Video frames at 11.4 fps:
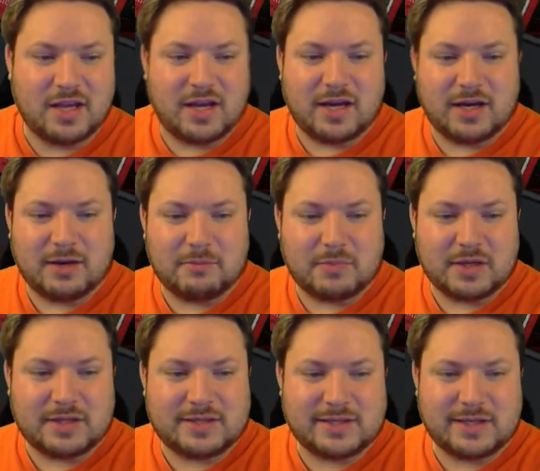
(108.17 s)
um,
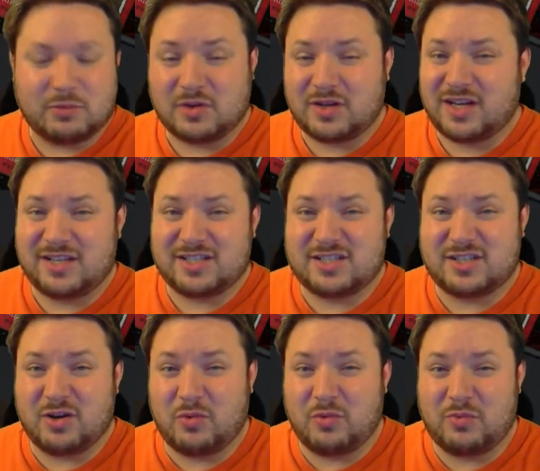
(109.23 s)
but uh, we'll kind of just
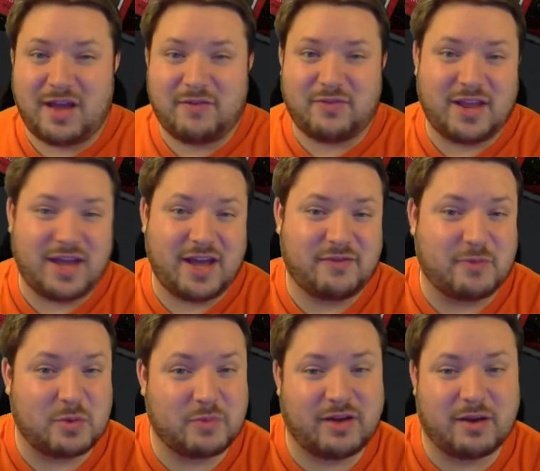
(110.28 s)
go half and half. I
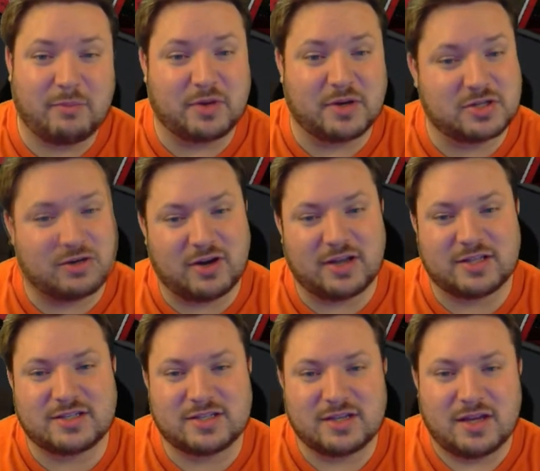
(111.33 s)
mean, we've got a bunch of
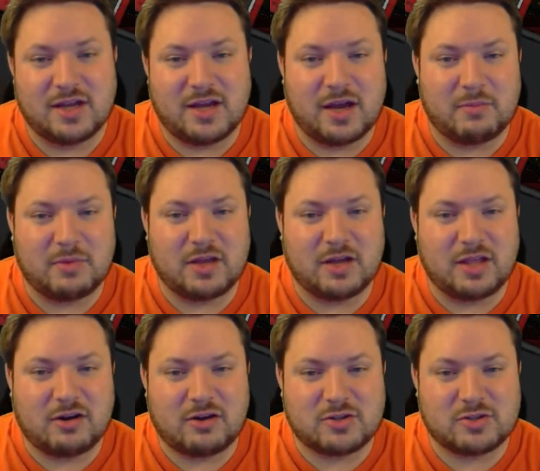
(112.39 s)
credits, um, and
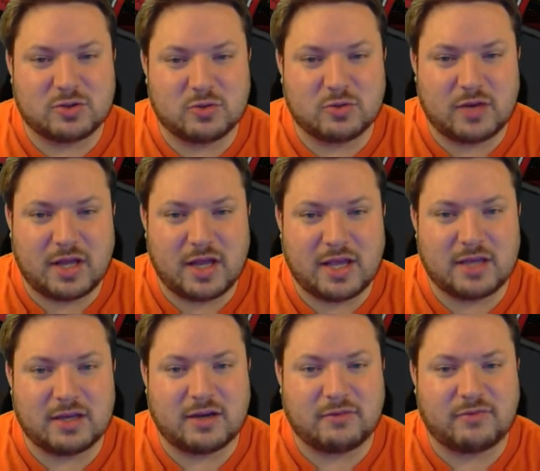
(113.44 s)
they're also doing a
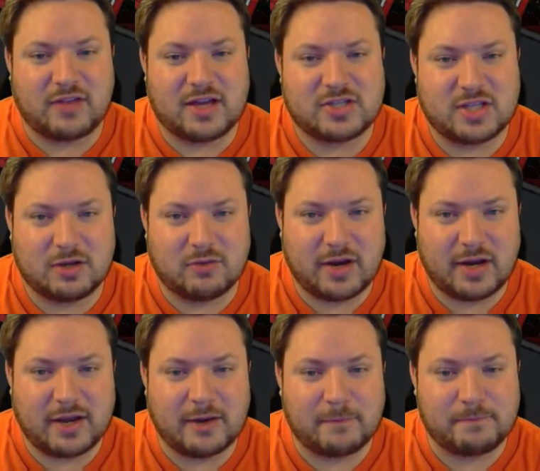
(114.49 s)
uh, flash sale right
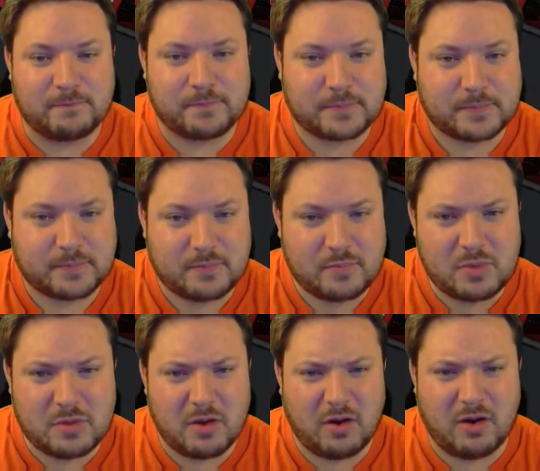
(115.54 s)
now
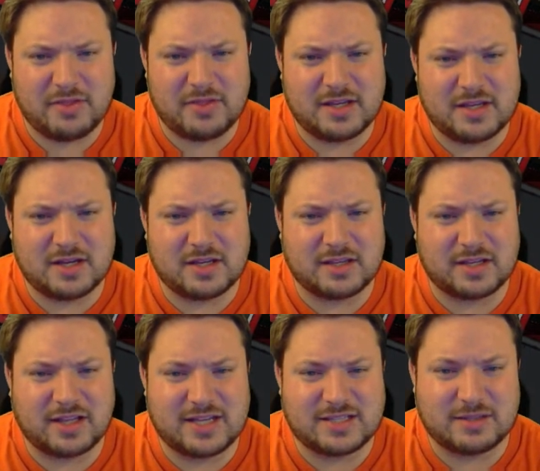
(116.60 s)
on the uh, the
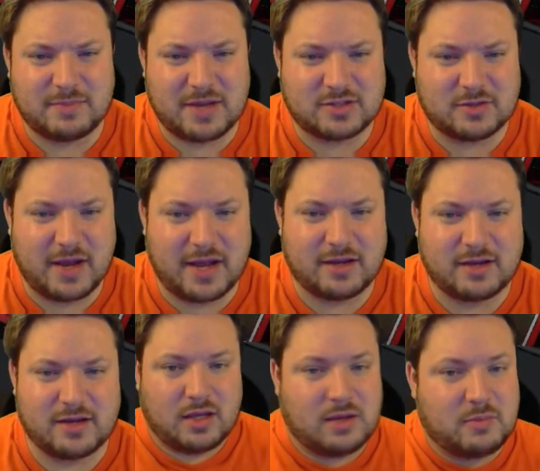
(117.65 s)
classic master pack,
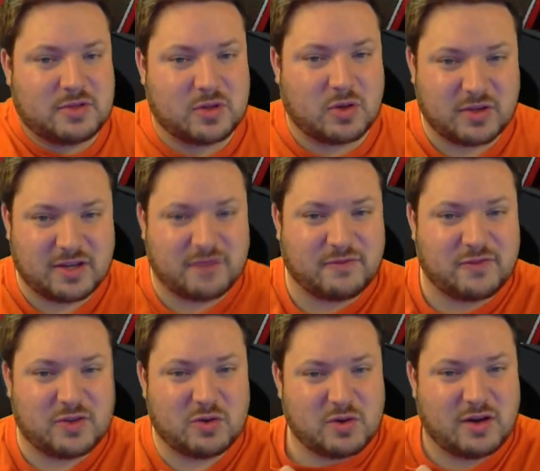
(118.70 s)
but there's only a
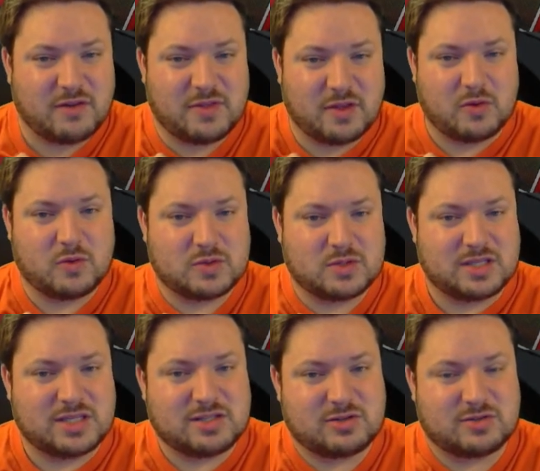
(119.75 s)
few of those
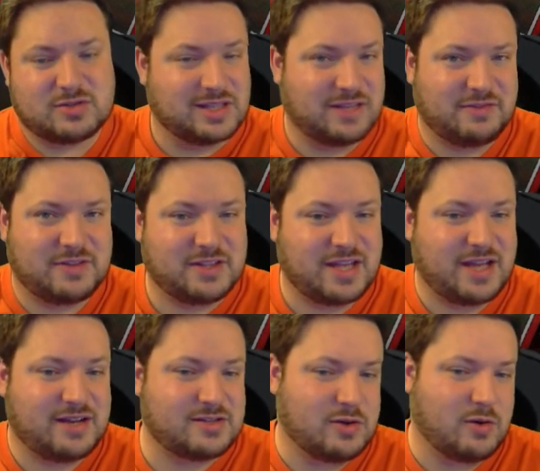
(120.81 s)
inserts left in
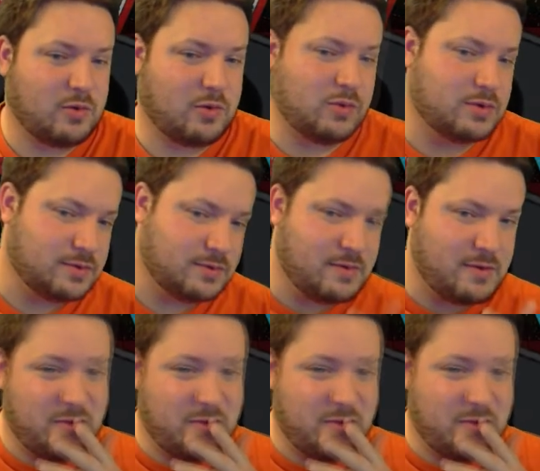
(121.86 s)
that. So if